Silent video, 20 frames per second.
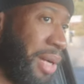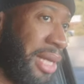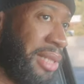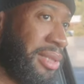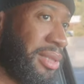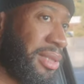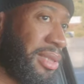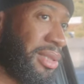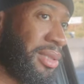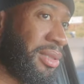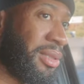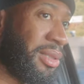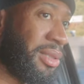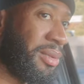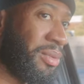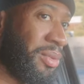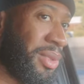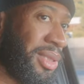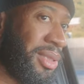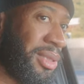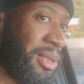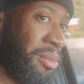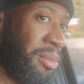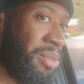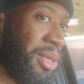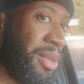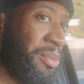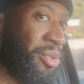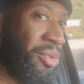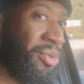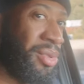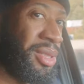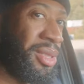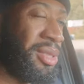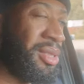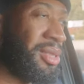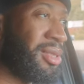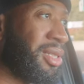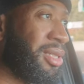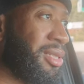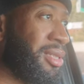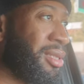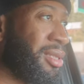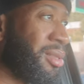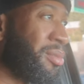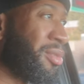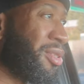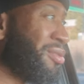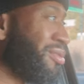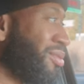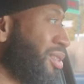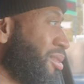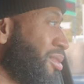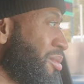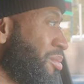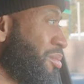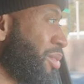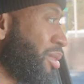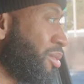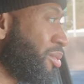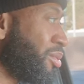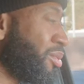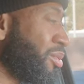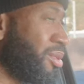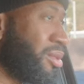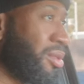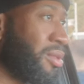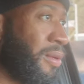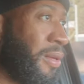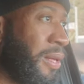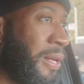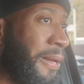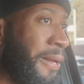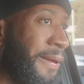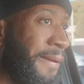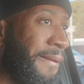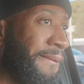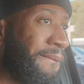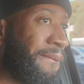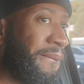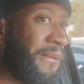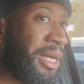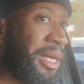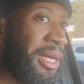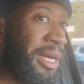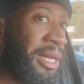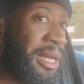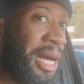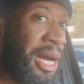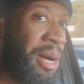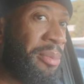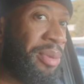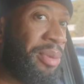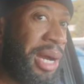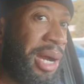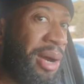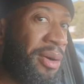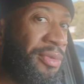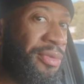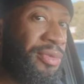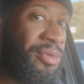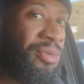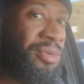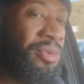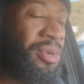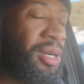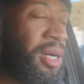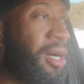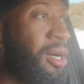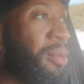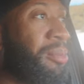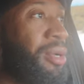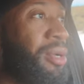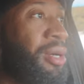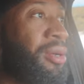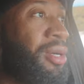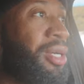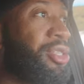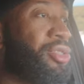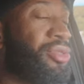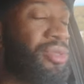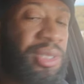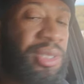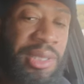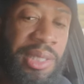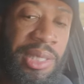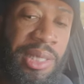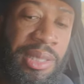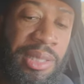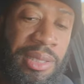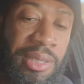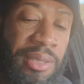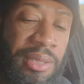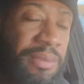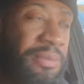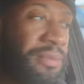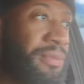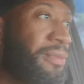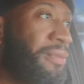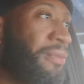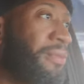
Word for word: basics with some people and just teaching them the fundamentals and how powerful compound interest is.